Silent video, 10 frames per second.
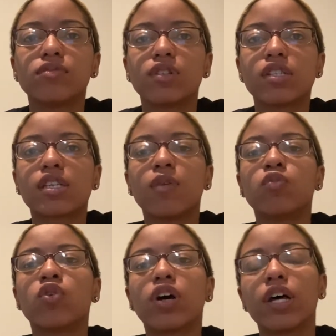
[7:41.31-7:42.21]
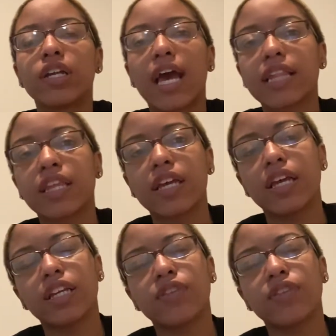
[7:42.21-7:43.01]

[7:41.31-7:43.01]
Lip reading: someone at the end,